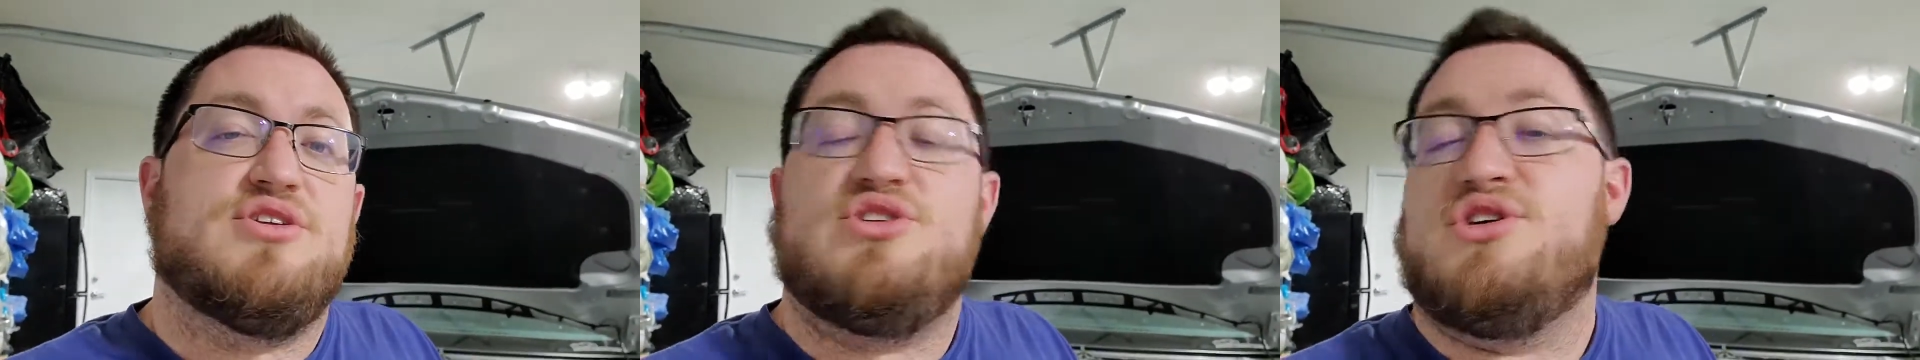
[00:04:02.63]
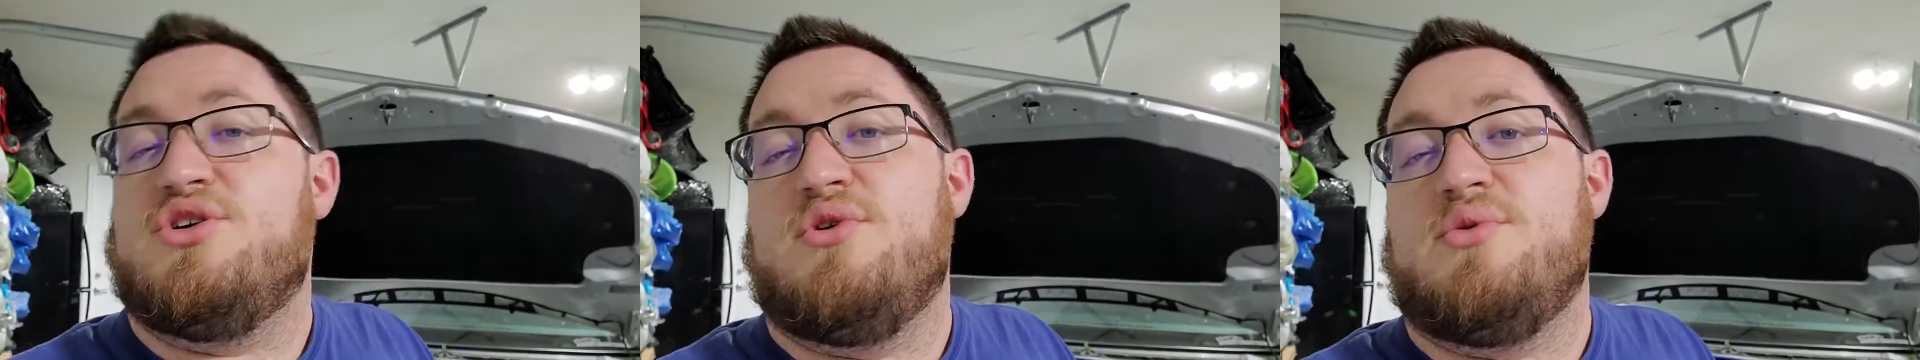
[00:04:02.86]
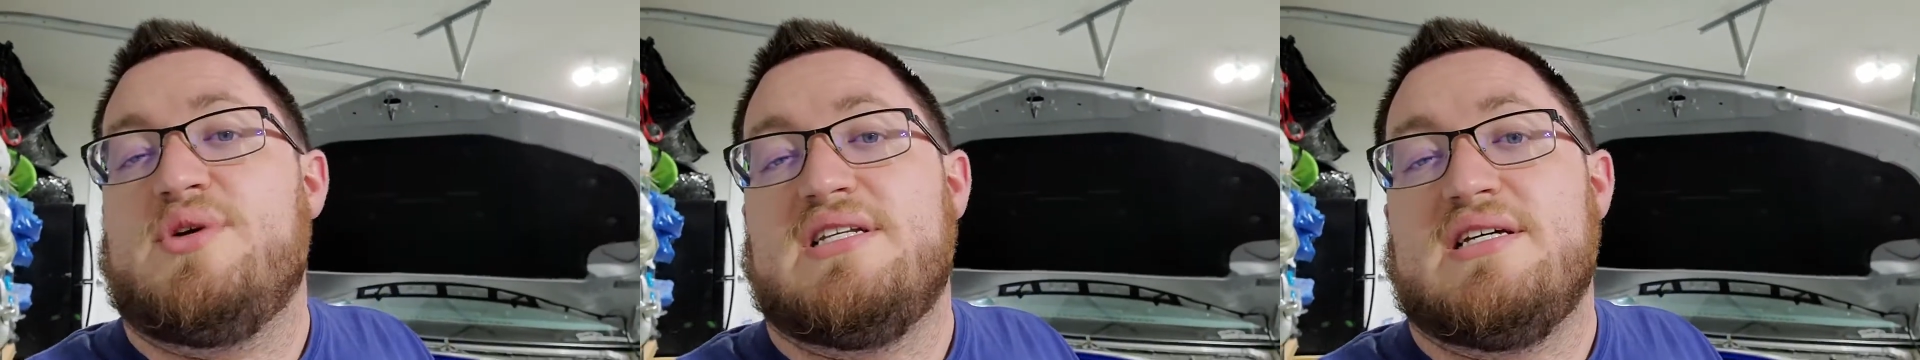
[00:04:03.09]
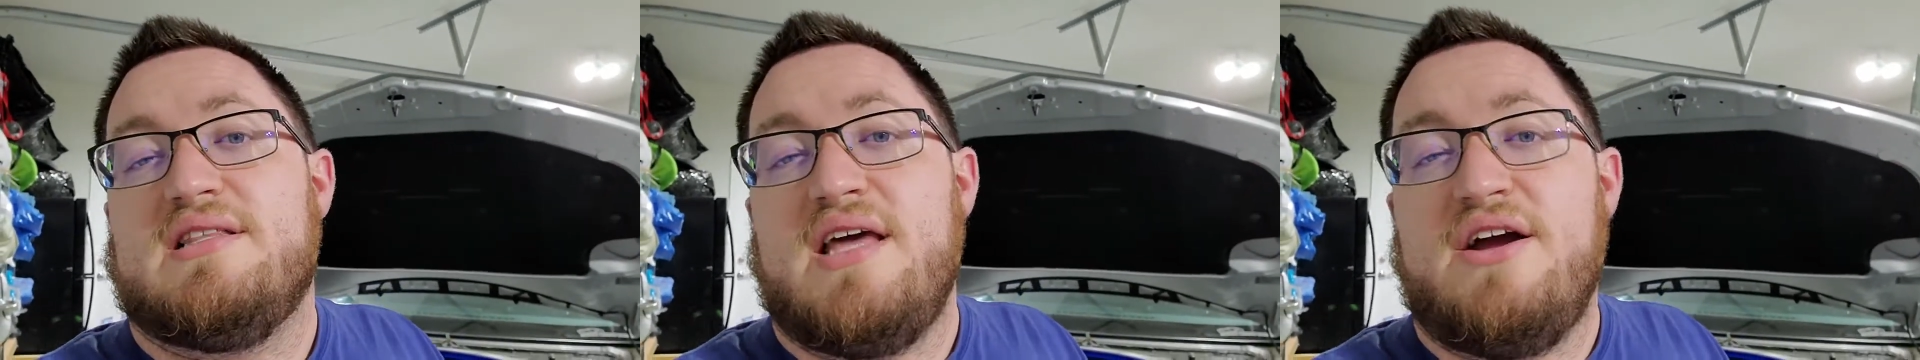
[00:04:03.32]
show you what we
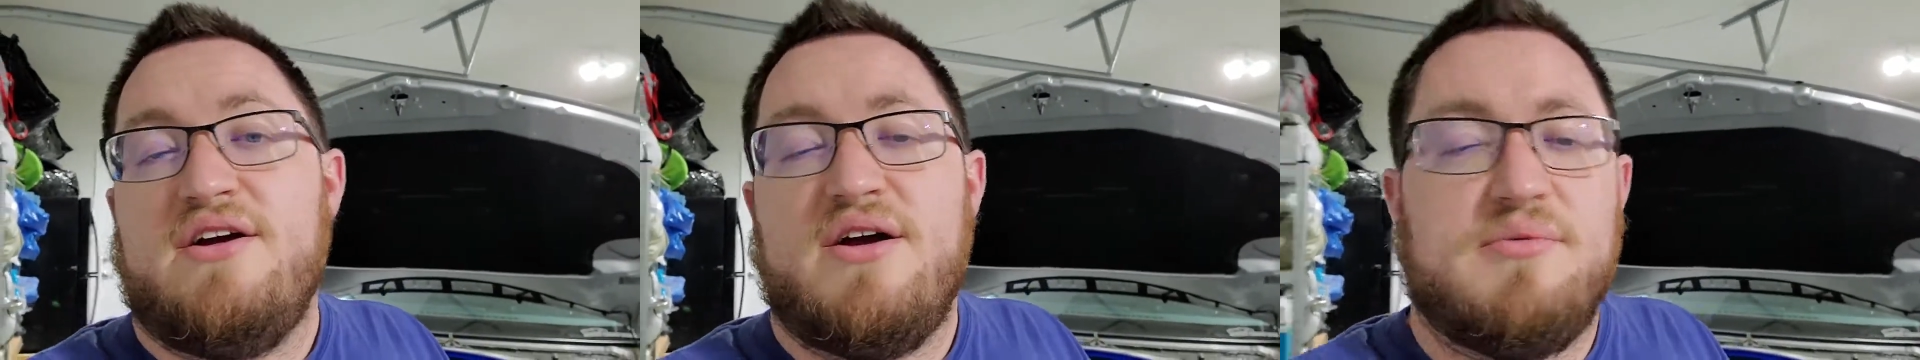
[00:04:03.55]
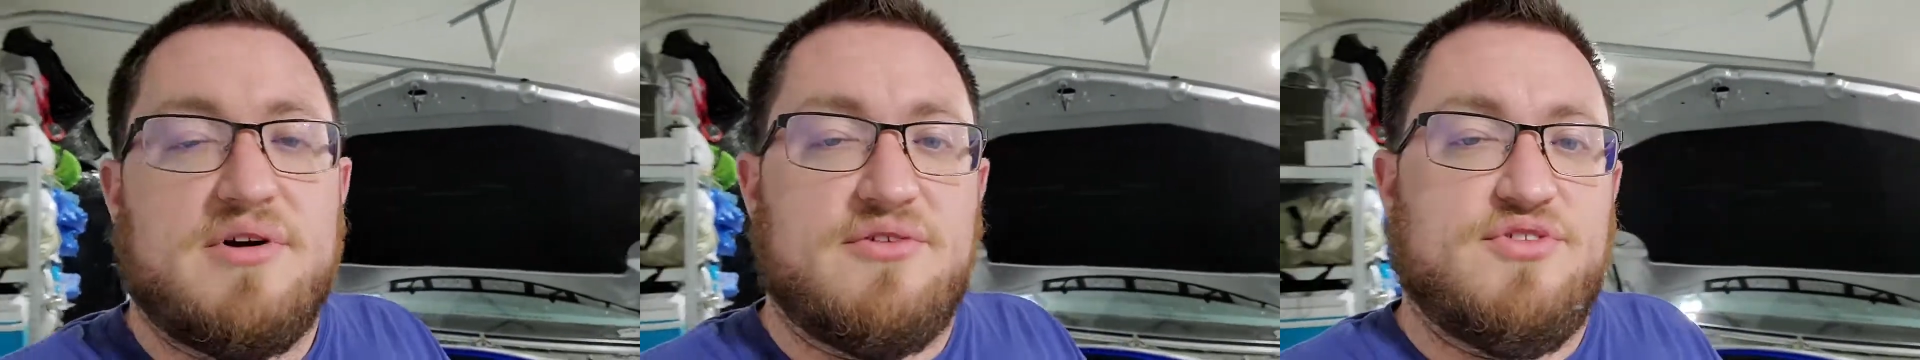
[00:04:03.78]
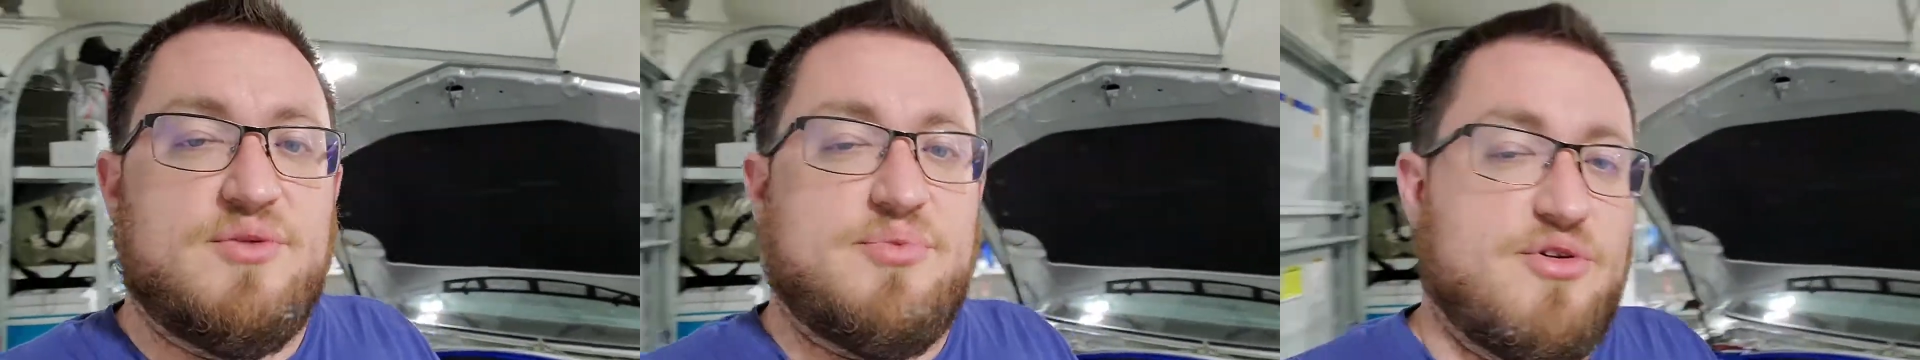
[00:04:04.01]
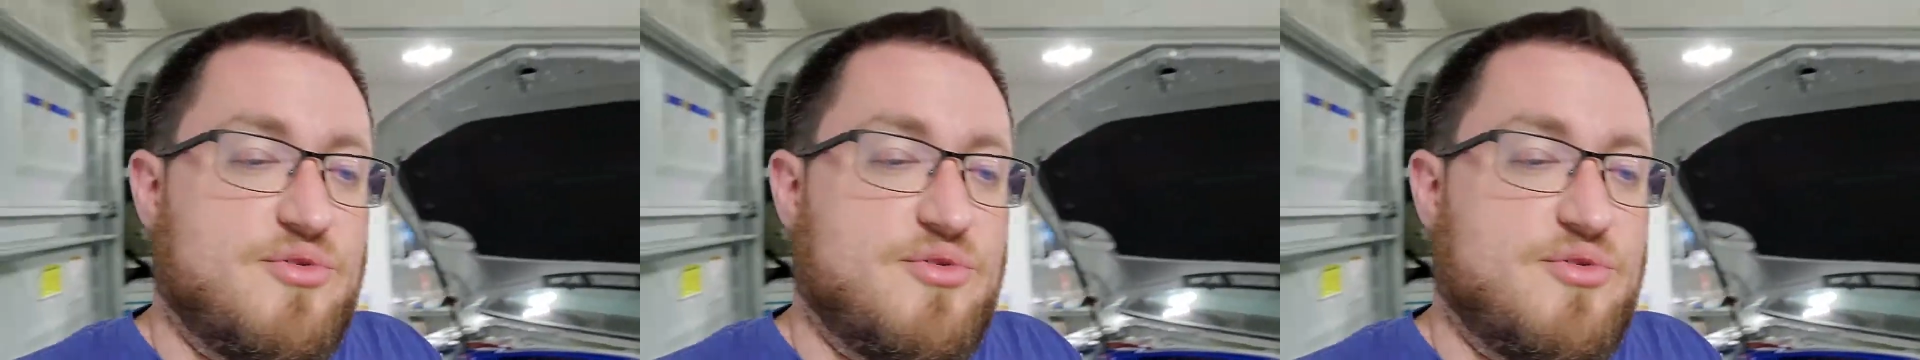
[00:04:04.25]
did there. I'm going to flip you